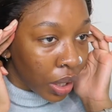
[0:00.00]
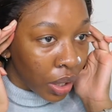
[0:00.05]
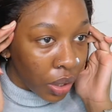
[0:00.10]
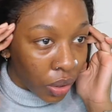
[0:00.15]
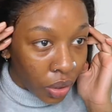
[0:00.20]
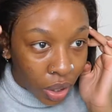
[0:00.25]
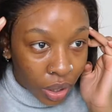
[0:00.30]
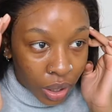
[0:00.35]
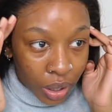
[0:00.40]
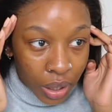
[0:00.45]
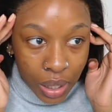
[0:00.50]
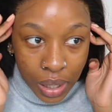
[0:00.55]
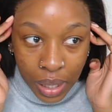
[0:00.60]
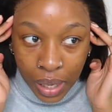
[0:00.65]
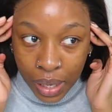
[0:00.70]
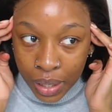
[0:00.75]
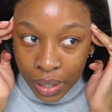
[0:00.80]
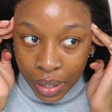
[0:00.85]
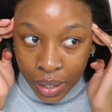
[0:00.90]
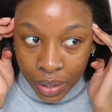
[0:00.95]
Not gonna
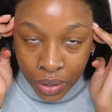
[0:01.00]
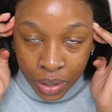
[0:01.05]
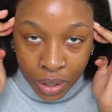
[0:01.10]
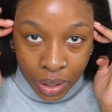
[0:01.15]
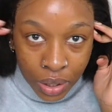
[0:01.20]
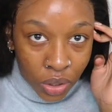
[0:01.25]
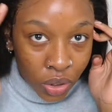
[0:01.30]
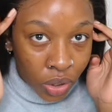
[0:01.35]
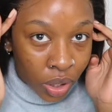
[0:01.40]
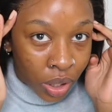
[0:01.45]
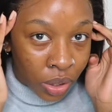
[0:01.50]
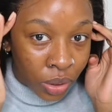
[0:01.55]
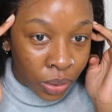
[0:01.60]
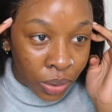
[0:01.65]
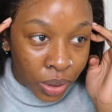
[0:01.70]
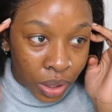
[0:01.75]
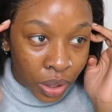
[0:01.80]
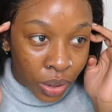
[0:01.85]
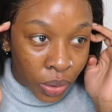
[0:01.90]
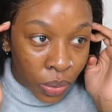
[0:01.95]
lie, I really struggle
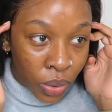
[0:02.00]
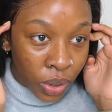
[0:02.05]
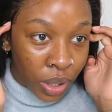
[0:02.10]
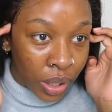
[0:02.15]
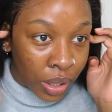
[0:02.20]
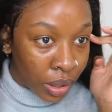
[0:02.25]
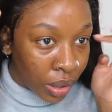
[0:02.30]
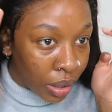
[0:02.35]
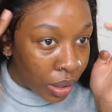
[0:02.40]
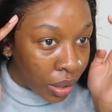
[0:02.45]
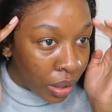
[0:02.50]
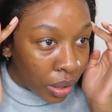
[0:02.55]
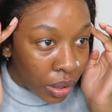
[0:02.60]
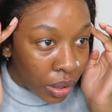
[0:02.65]
with the corners.